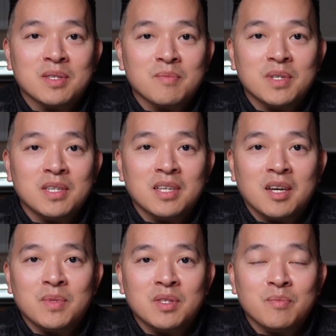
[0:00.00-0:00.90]
to me.
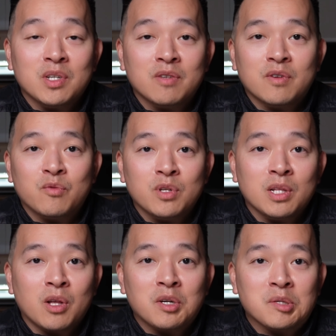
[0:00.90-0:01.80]
I'm in the middle of a really
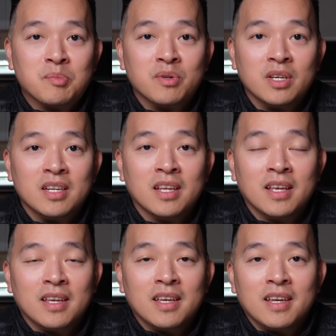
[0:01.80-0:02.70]
large print
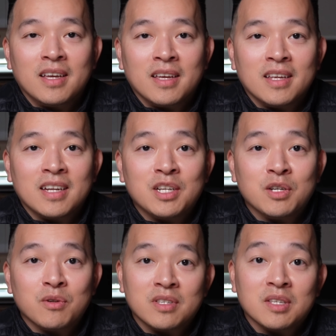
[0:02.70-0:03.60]
and I
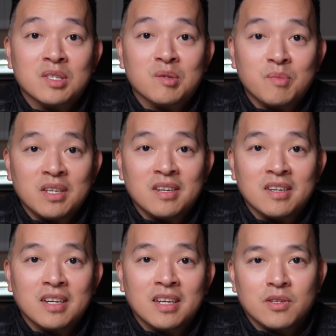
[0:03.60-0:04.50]
notice a smear.
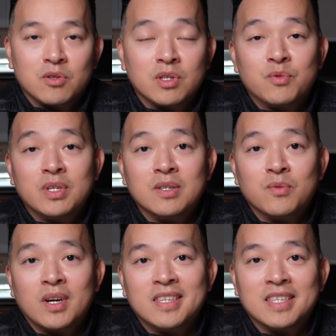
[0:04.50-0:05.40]
So the reason
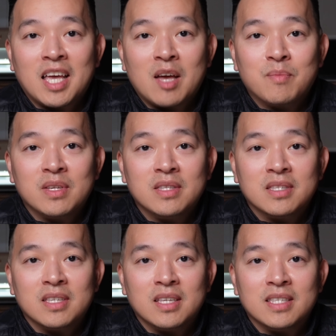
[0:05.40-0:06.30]
why this
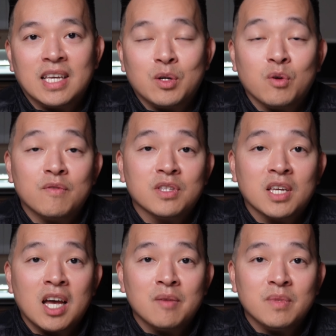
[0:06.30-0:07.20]
happens is that over
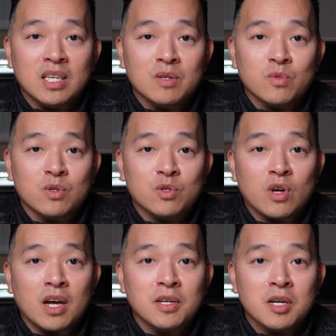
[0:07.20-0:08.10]
time ink will
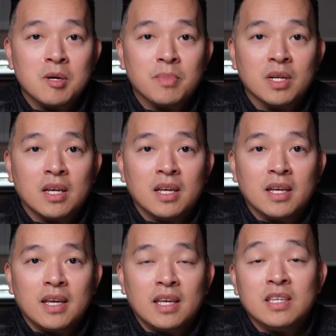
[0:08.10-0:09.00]
dry up
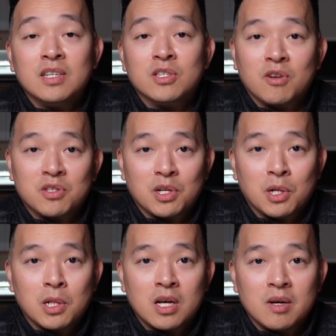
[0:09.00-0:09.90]
and then it starts to
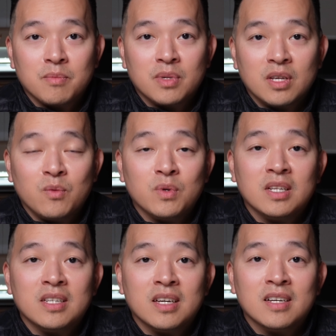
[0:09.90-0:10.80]
clump. And when
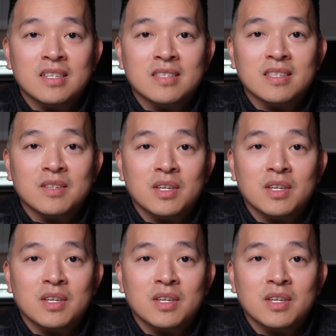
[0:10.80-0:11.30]
it does,